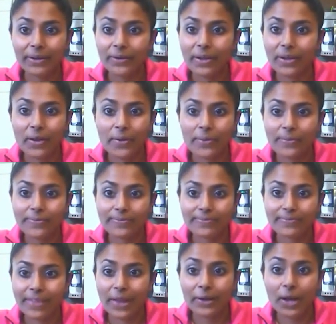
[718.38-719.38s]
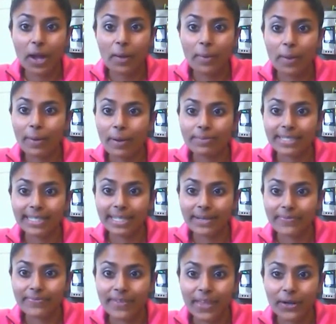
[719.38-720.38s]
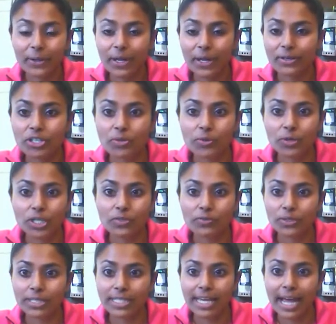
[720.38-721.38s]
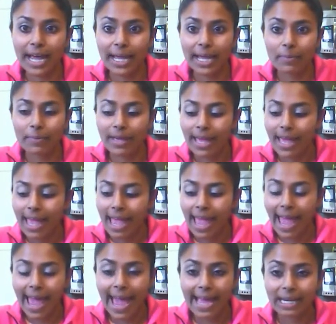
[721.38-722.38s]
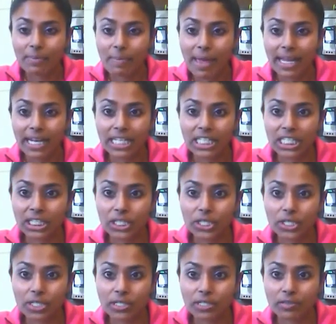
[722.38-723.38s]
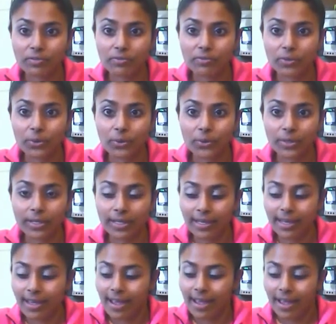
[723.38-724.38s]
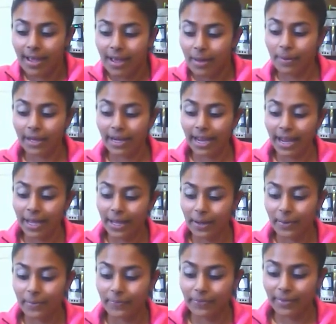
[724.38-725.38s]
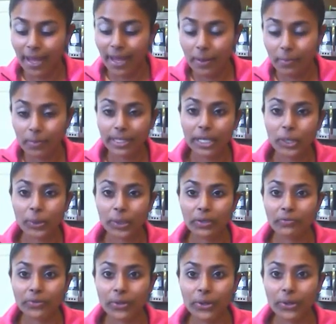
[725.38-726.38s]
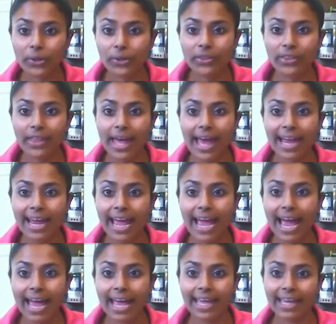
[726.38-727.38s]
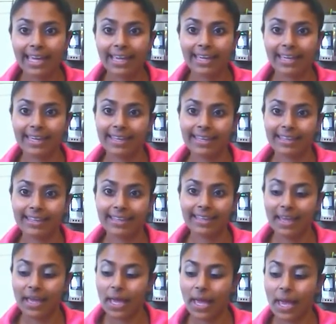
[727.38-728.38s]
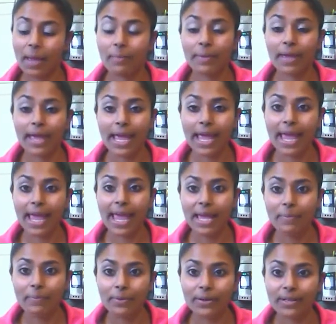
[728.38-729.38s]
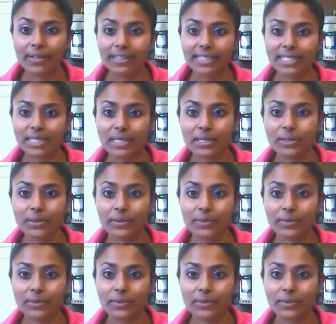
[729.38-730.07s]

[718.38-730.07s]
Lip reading: I don't know how my mom did it. I how she worked full time and made us delicious food, but I'm really grateful that I am able